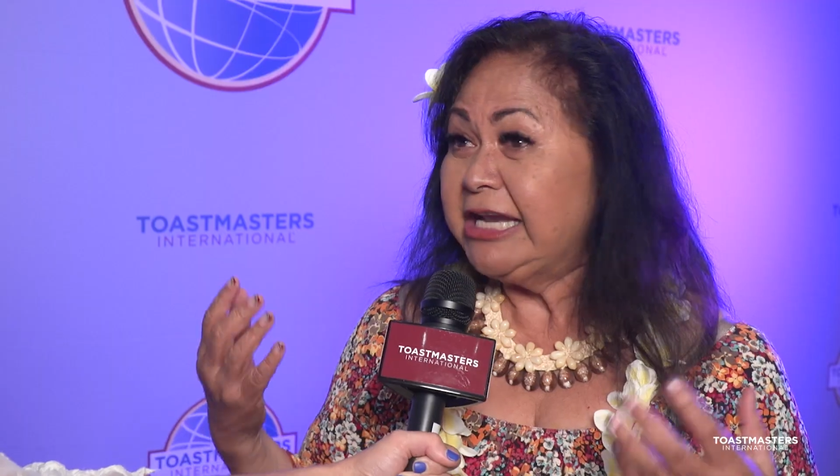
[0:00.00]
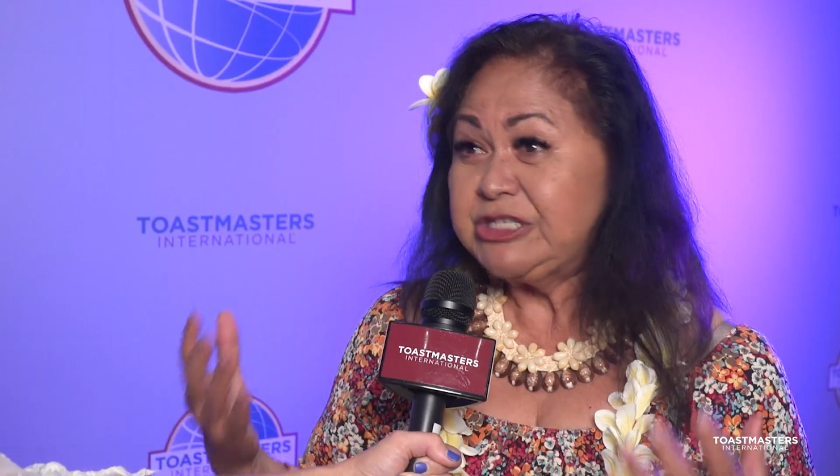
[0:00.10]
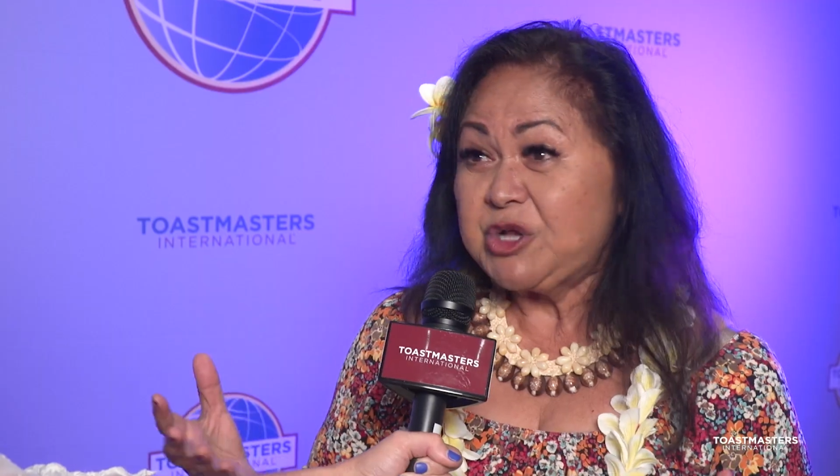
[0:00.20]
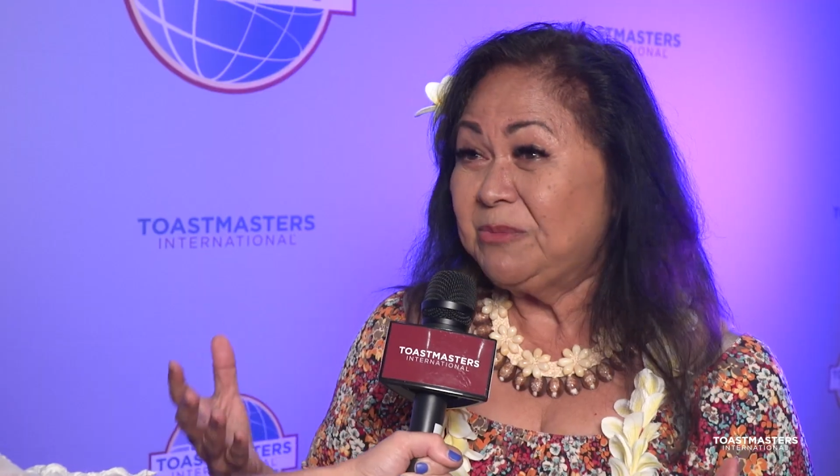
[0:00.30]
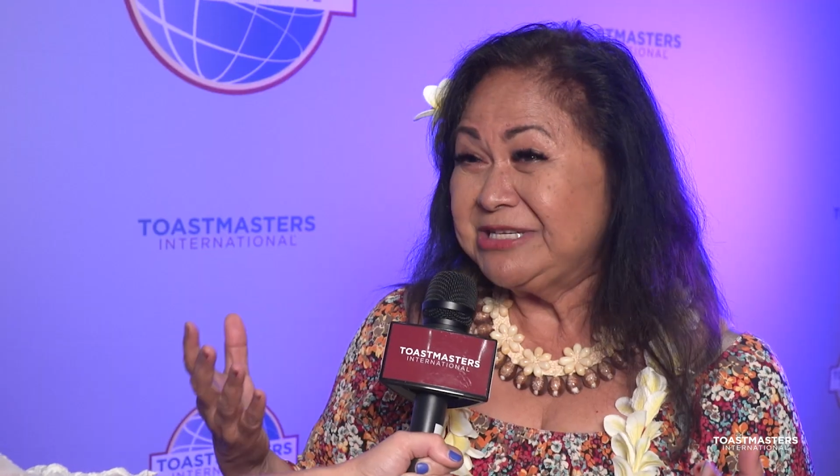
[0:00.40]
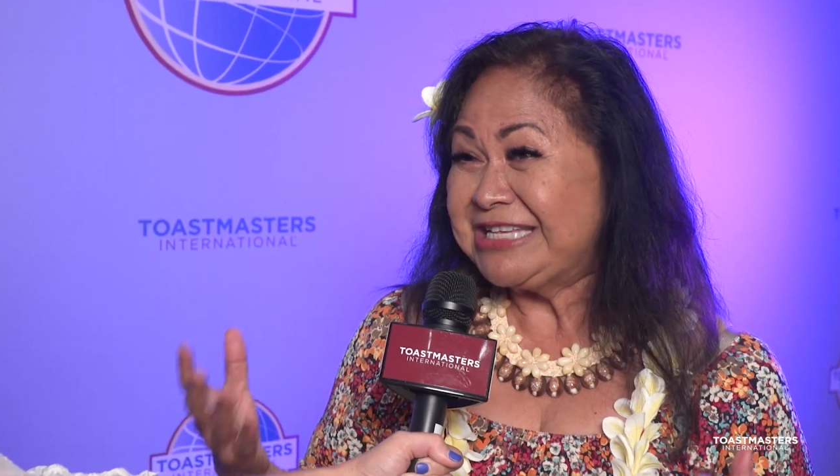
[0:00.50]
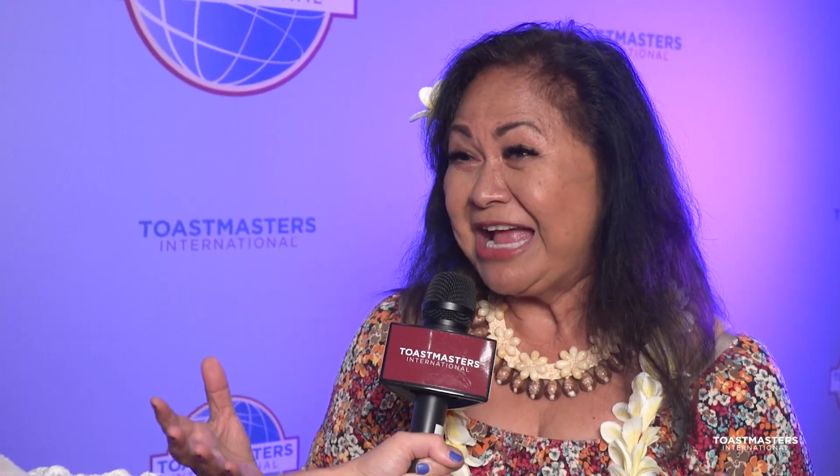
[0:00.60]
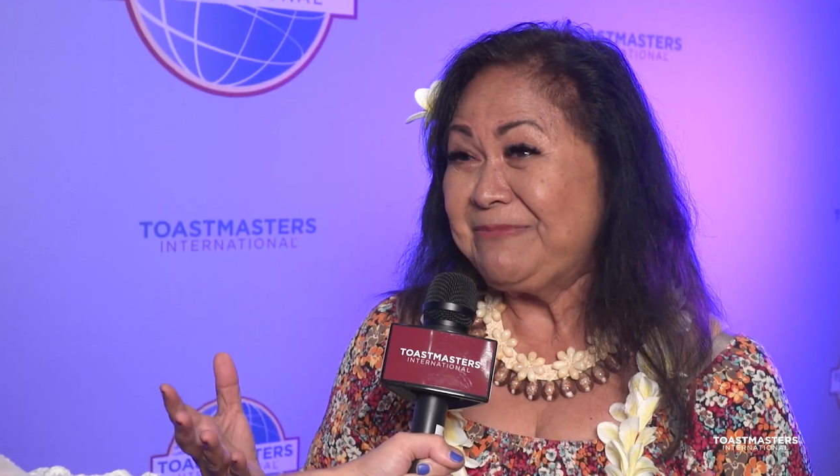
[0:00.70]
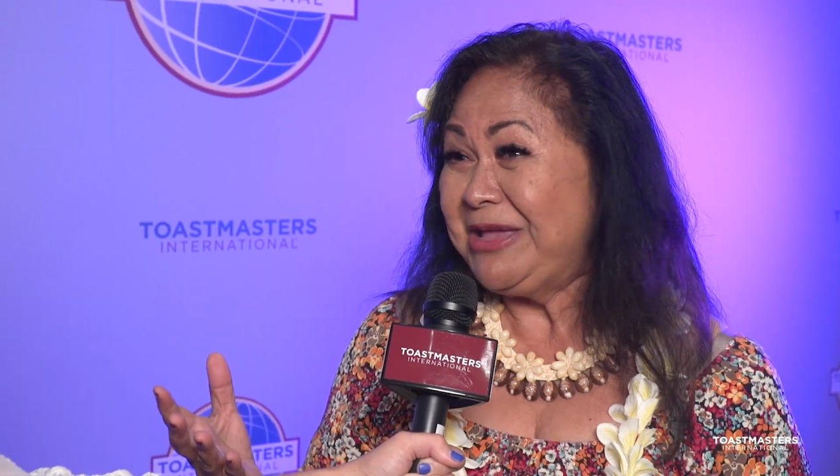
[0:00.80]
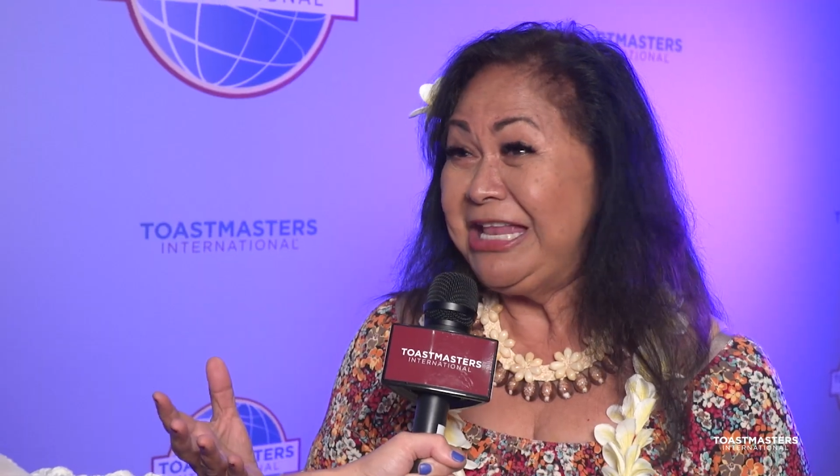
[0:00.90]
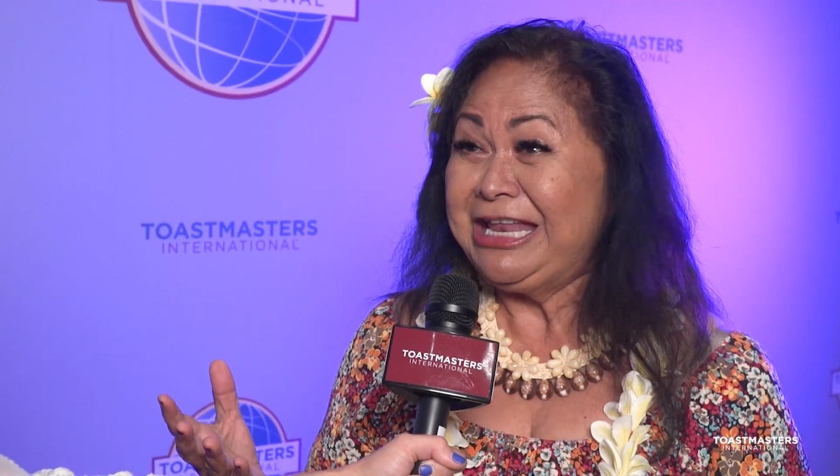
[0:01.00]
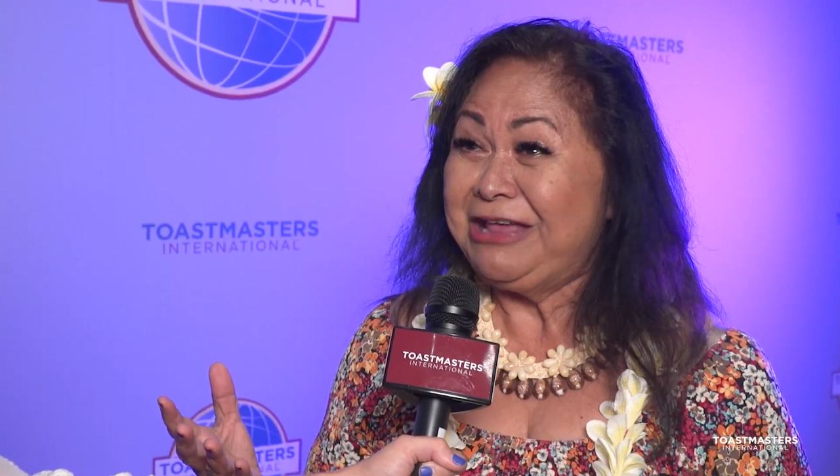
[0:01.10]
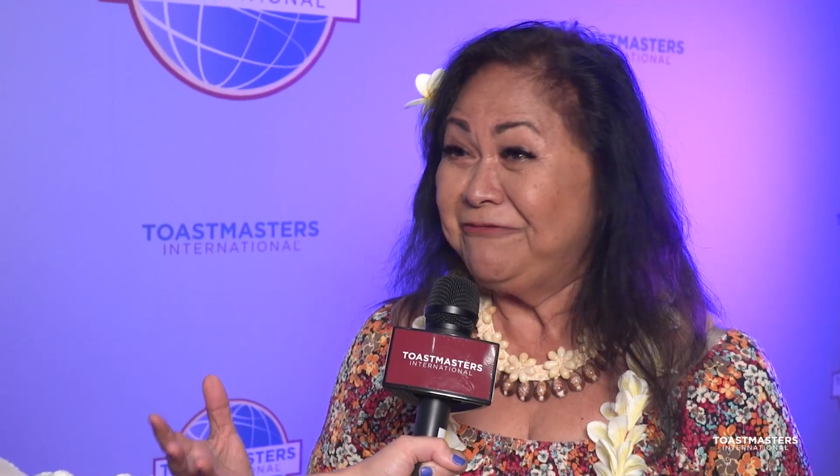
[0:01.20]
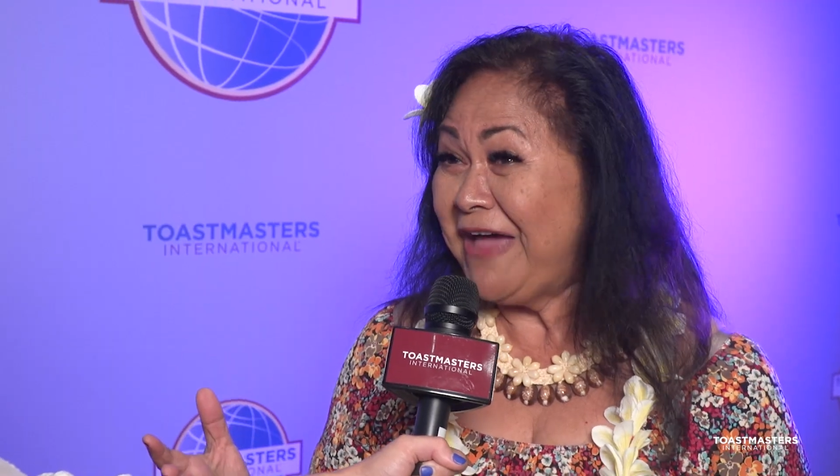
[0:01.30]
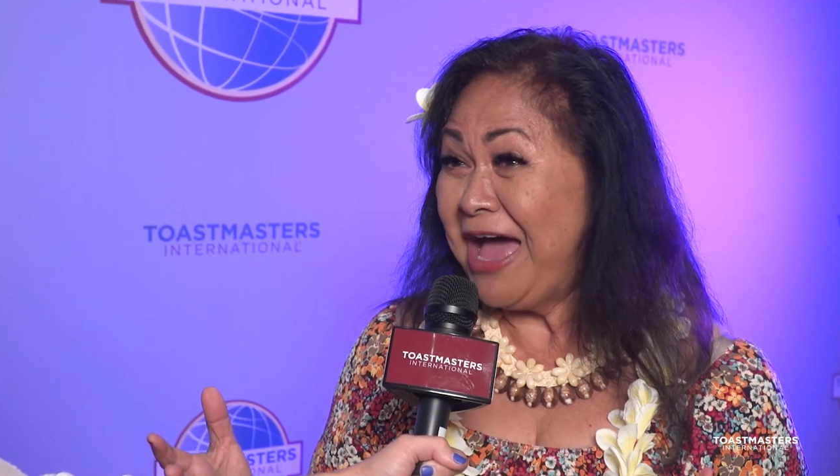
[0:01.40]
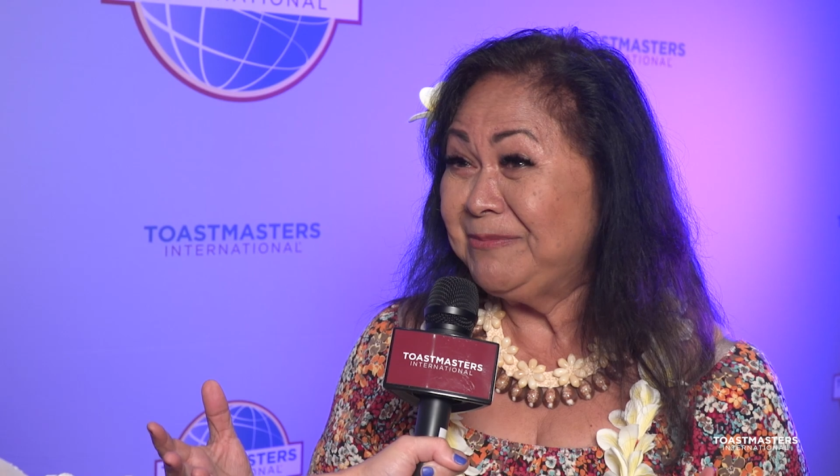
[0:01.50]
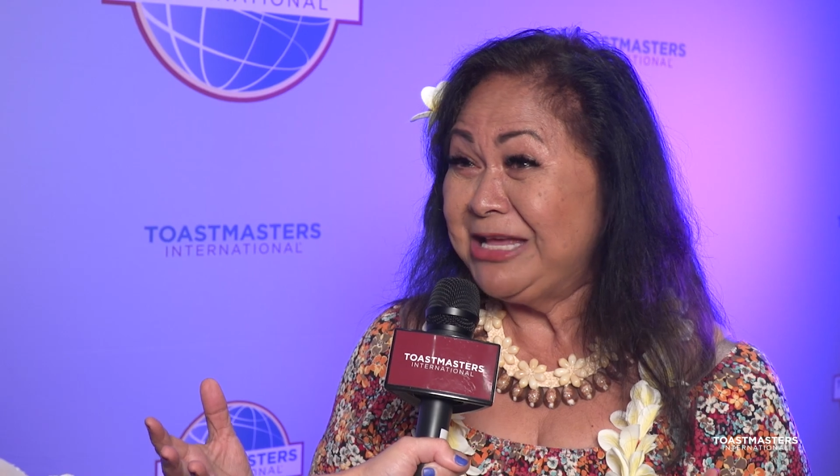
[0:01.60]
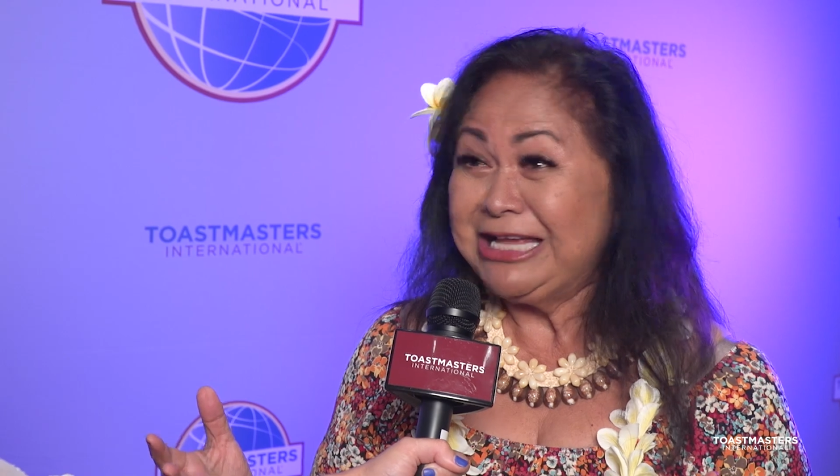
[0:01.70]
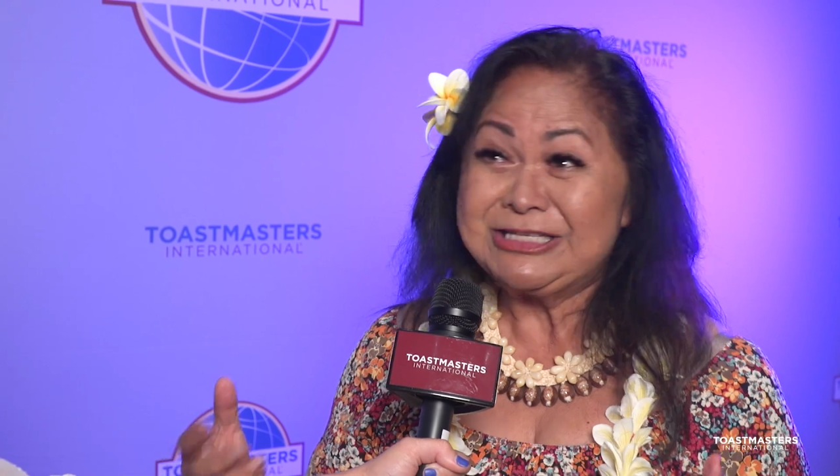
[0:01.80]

And it's almost like being in a family.